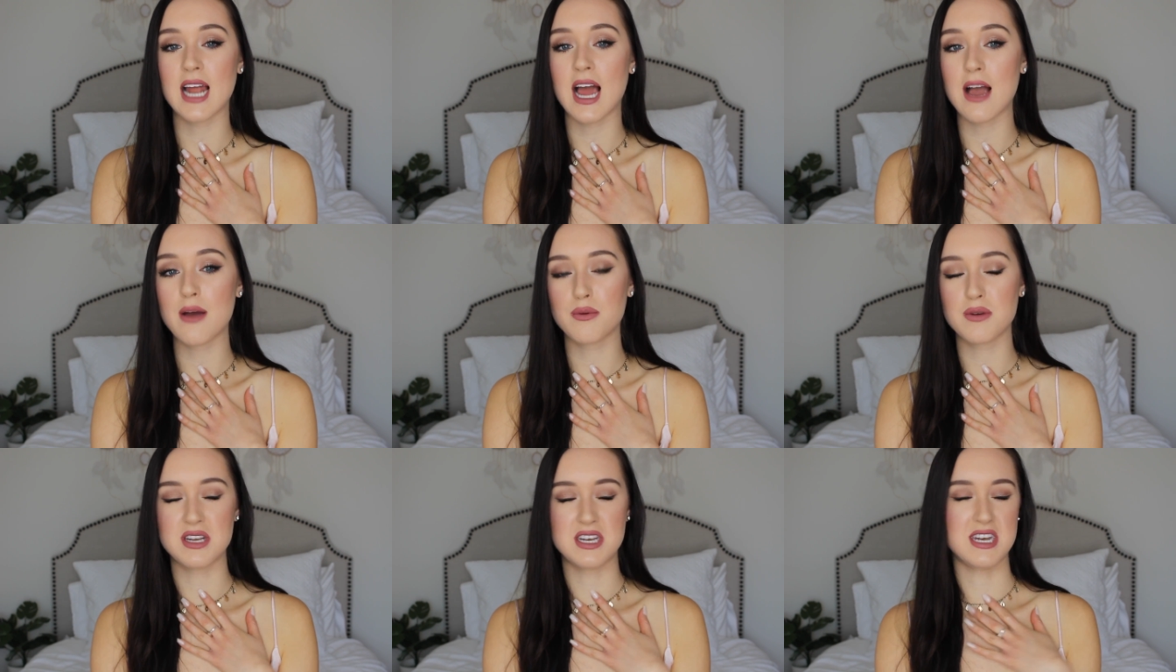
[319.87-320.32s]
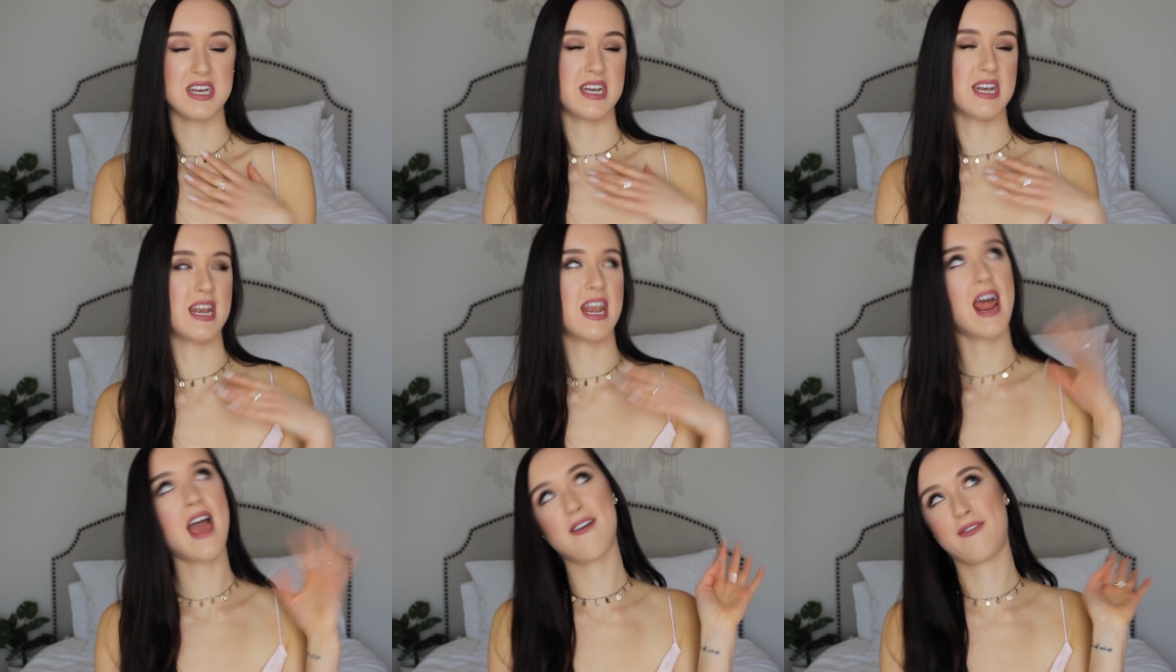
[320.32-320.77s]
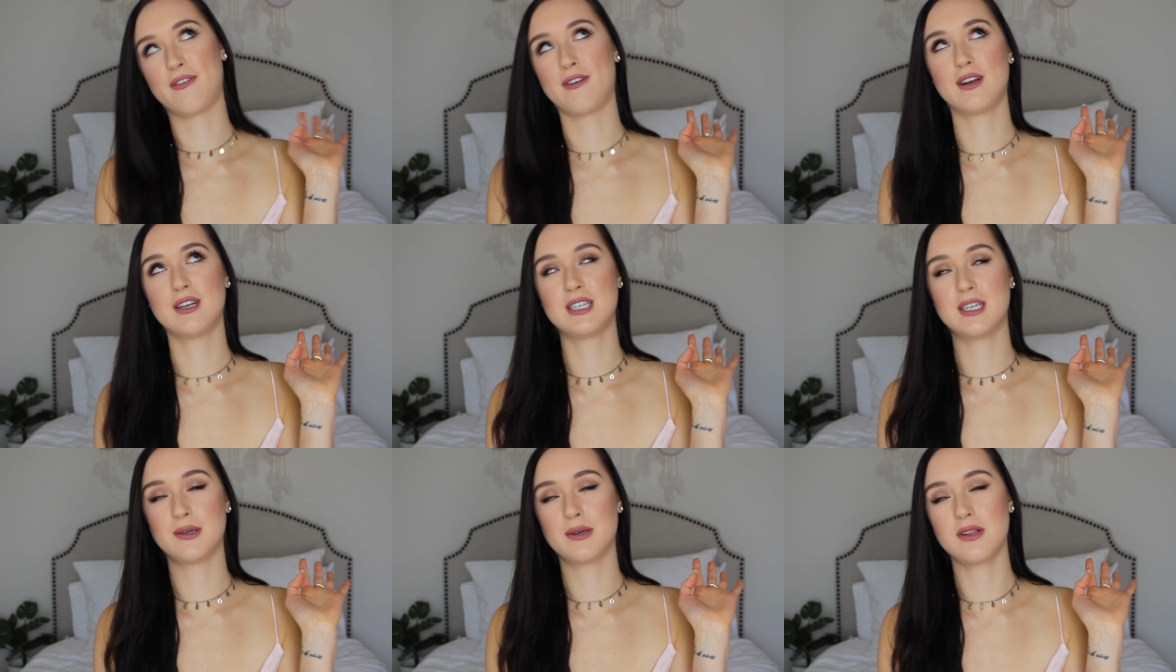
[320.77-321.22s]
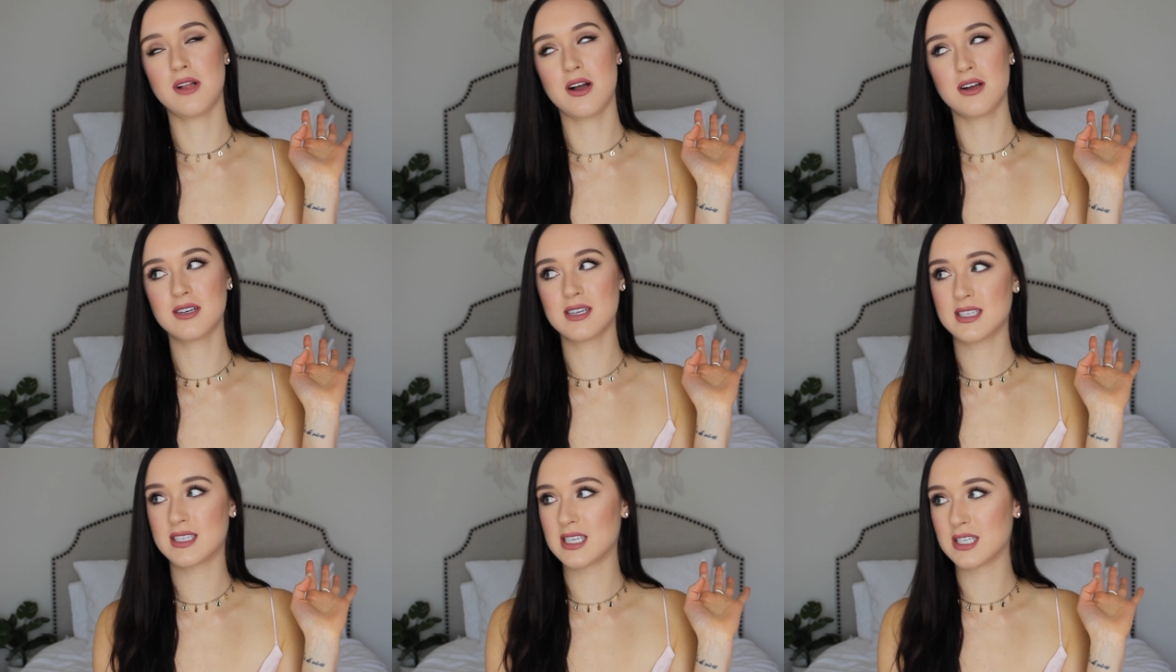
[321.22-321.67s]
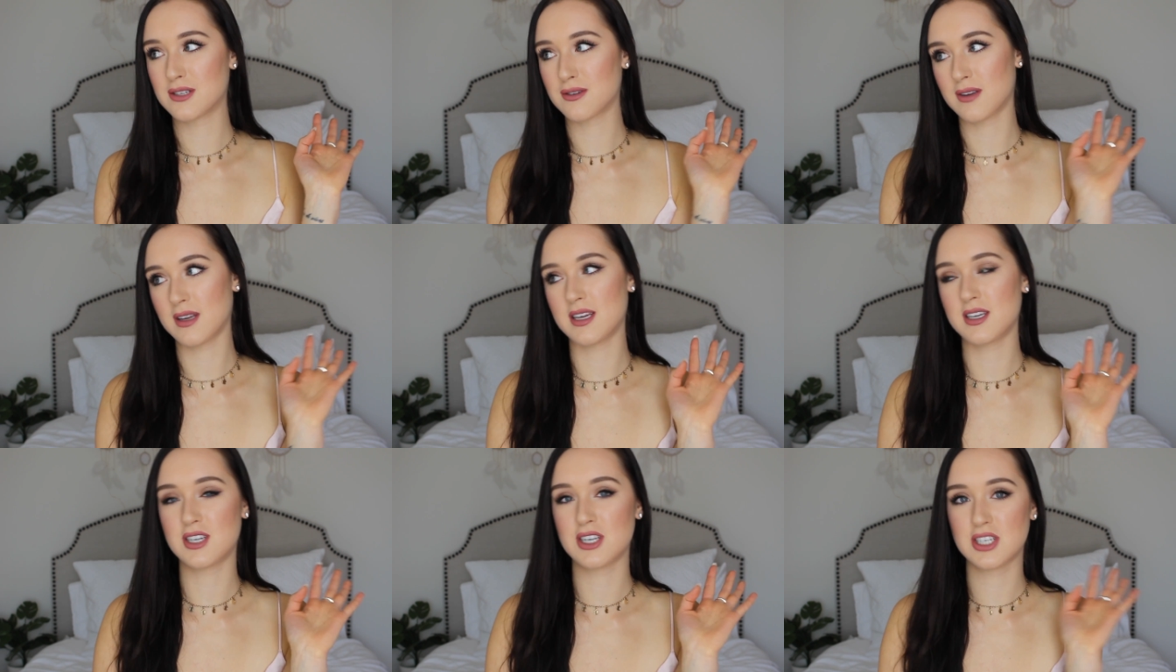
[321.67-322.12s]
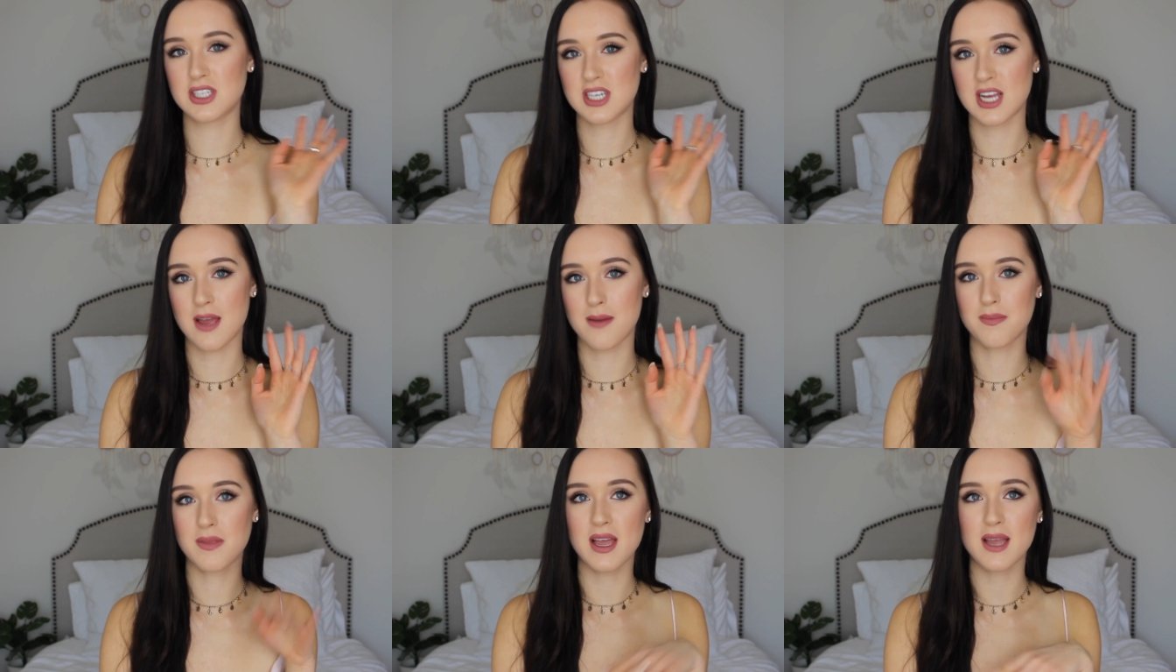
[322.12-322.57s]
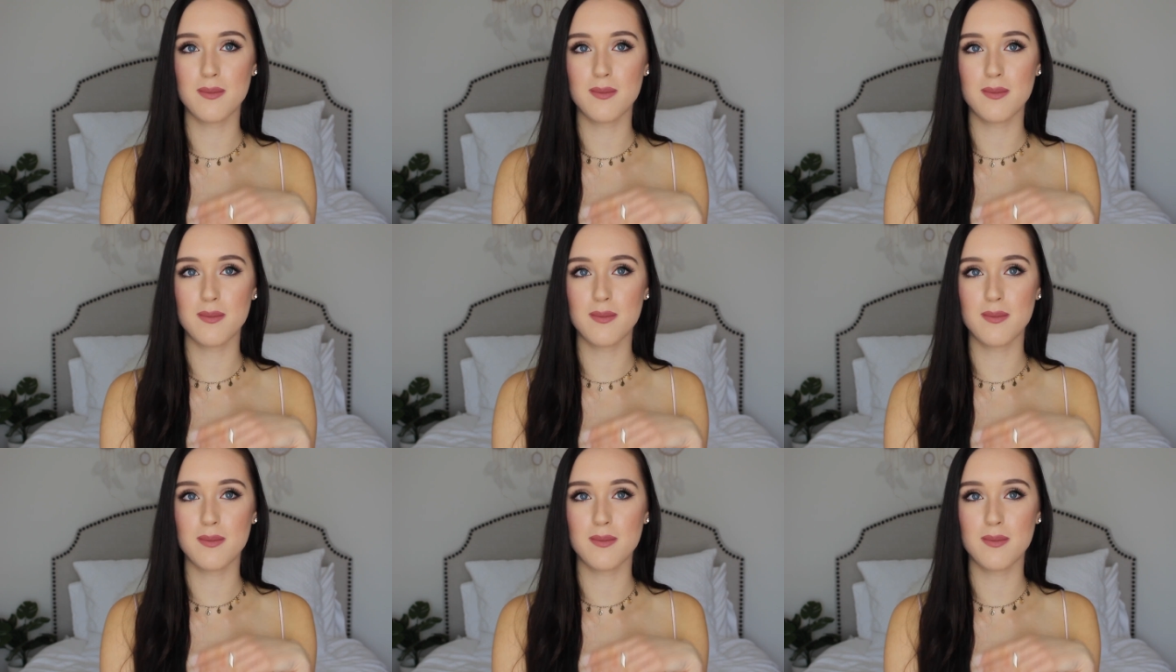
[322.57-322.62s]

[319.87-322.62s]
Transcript: I would never do a long distance relationship.